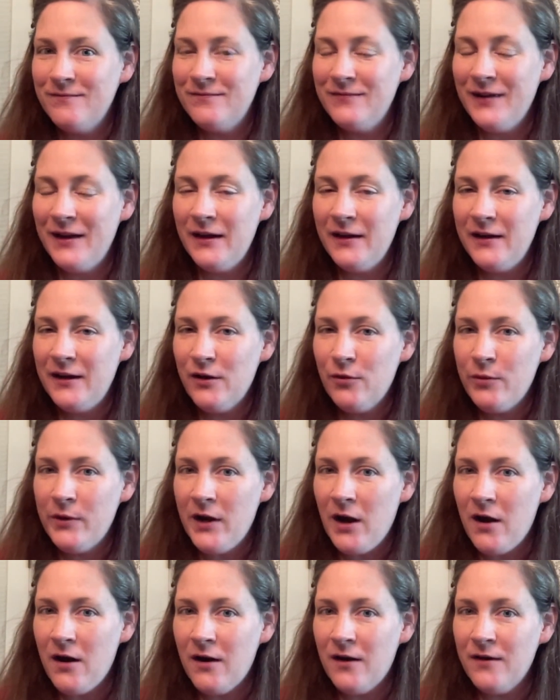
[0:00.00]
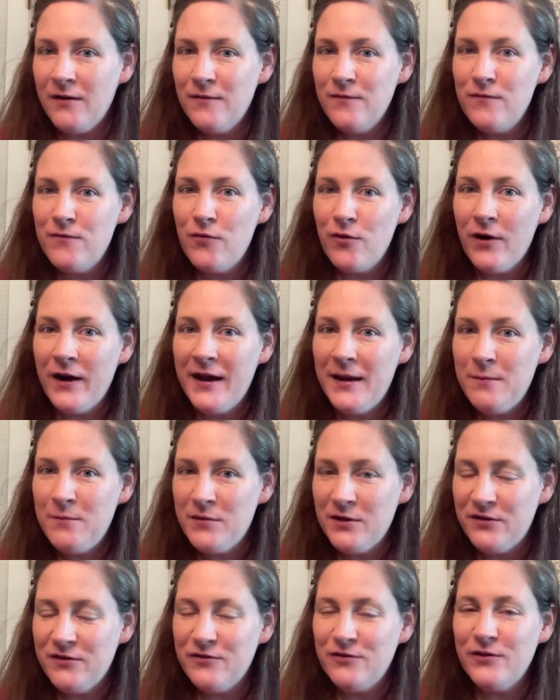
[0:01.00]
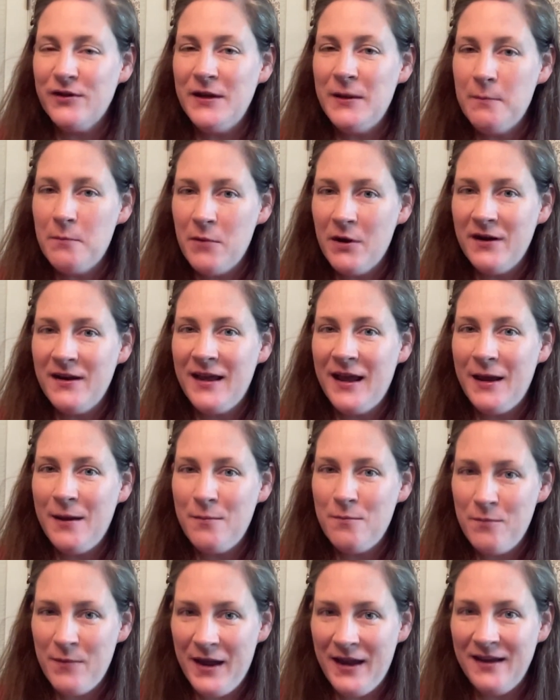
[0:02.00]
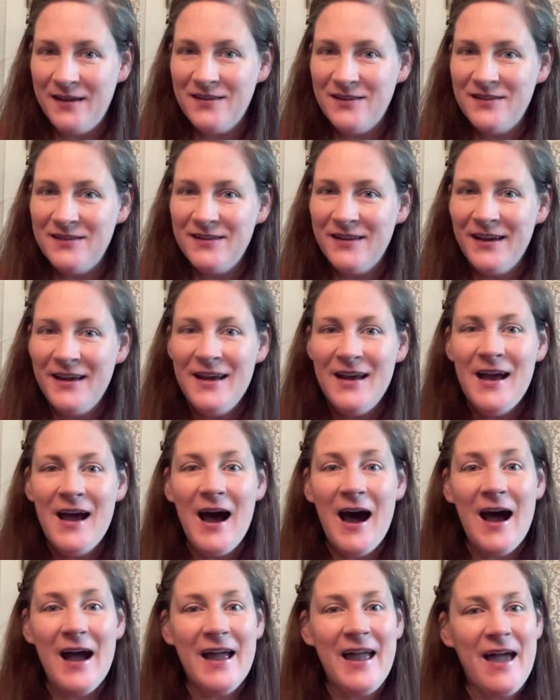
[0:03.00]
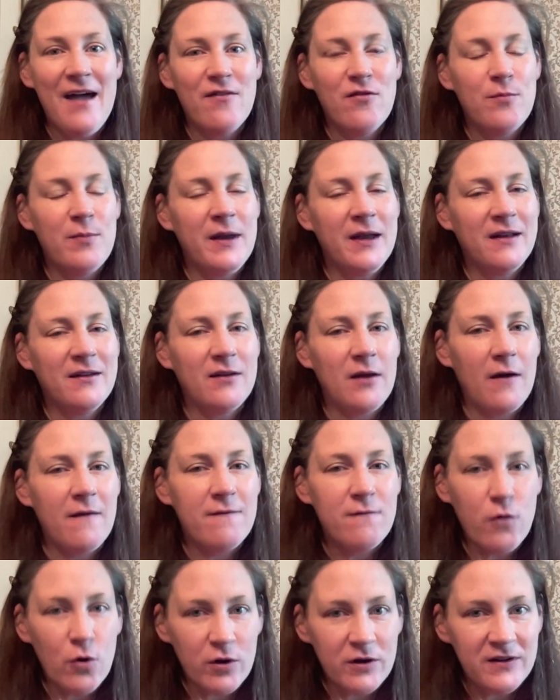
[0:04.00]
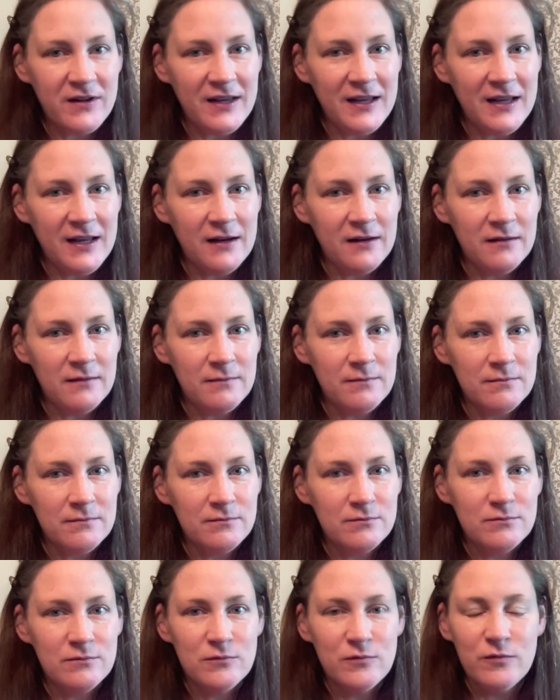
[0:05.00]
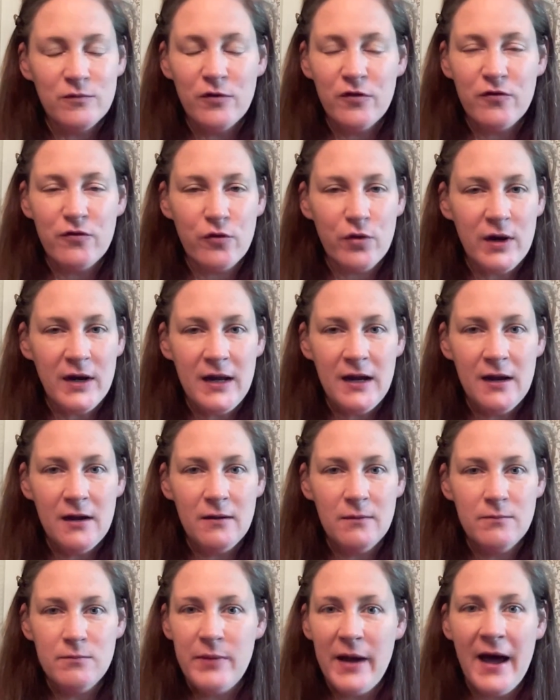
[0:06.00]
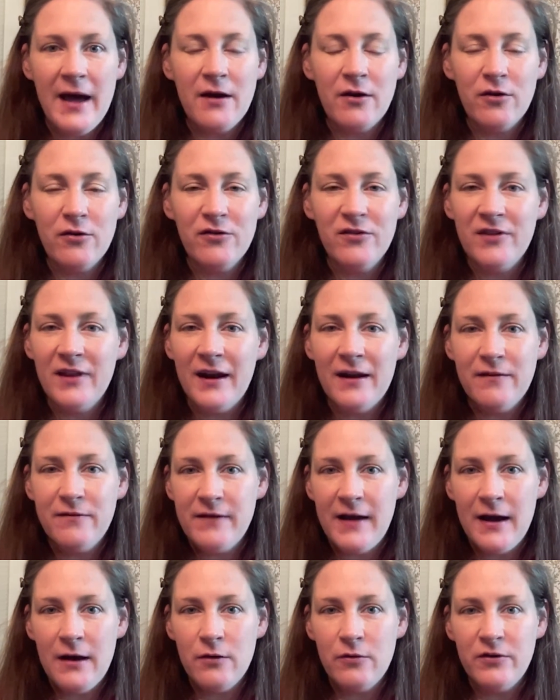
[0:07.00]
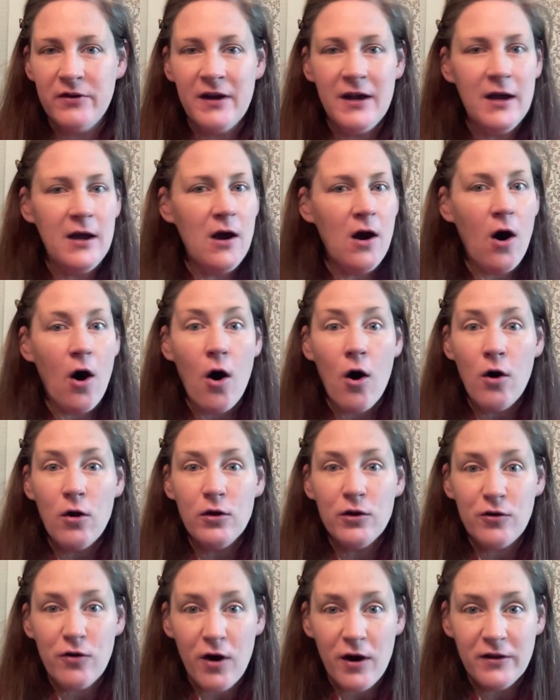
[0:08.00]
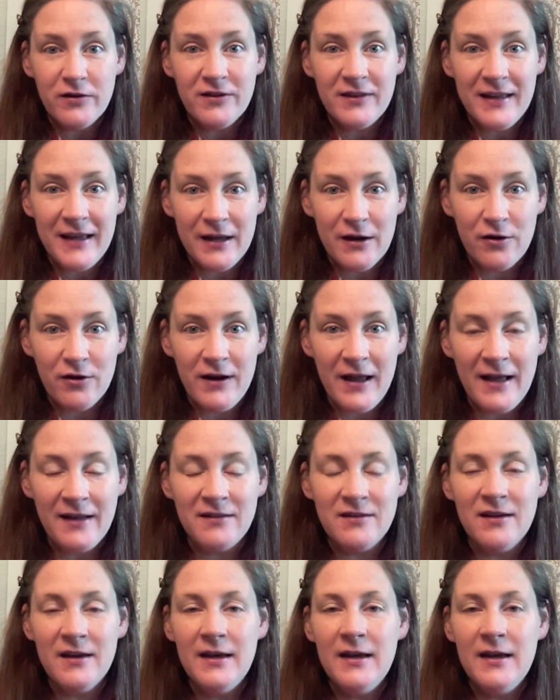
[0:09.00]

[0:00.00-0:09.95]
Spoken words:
and here we are for a Mystery Monday Makes. I have picked 14 free patterns that I found all across the internet.